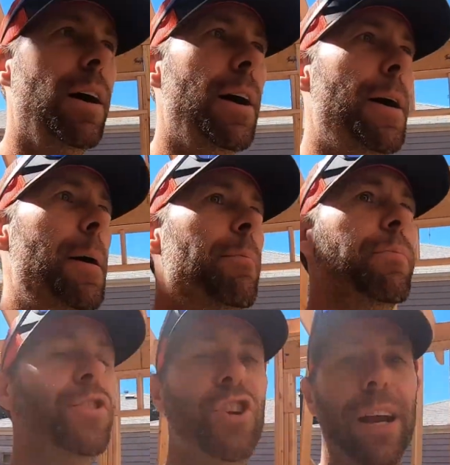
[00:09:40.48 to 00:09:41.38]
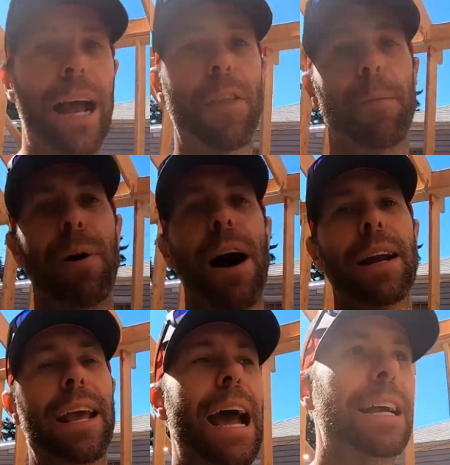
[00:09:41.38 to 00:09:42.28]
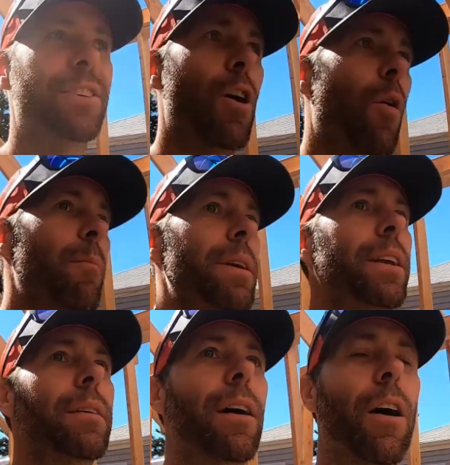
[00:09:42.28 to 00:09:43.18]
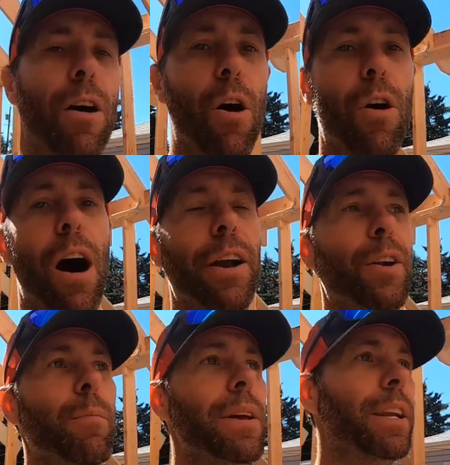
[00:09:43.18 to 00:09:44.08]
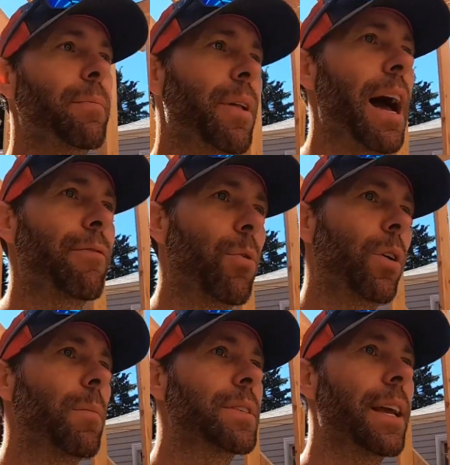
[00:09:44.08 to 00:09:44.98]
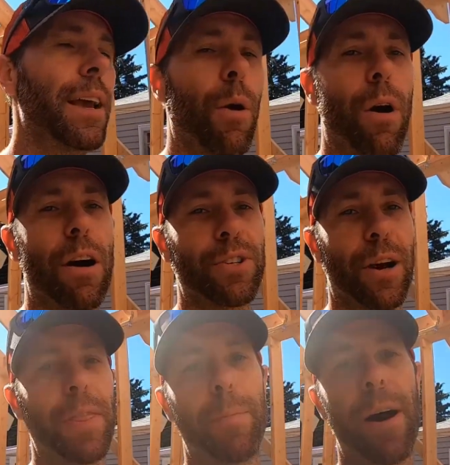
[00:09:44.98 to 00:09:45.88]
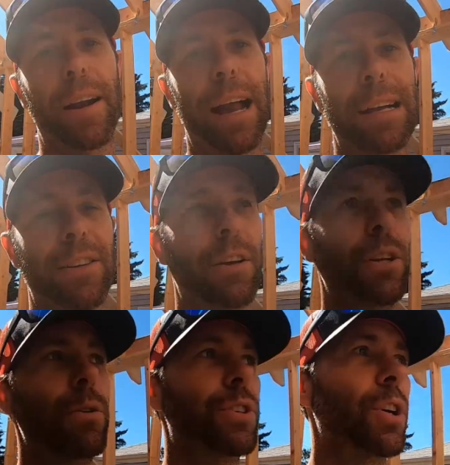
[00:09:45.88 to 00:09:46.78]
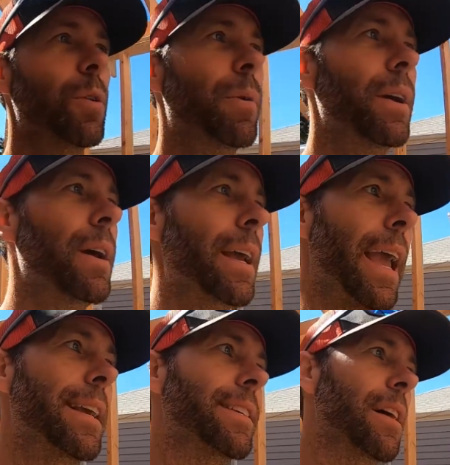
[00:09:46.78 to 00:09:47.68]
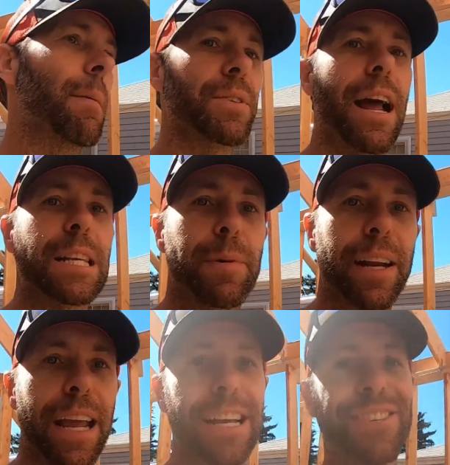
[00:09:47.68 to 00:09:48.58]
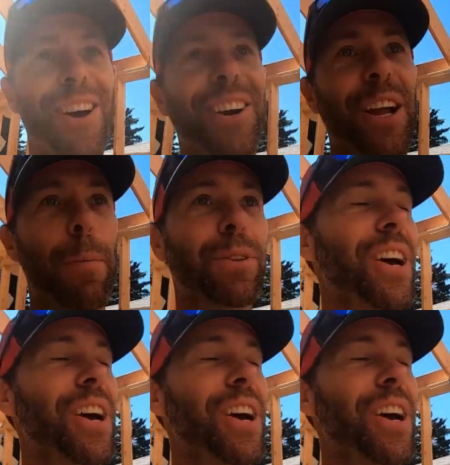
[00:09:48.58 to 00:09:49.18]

Um, check out the podcast on all media, on all audio media platforms. Also got the podcast on YouTube. Casey Thompson has been a guest on it a couple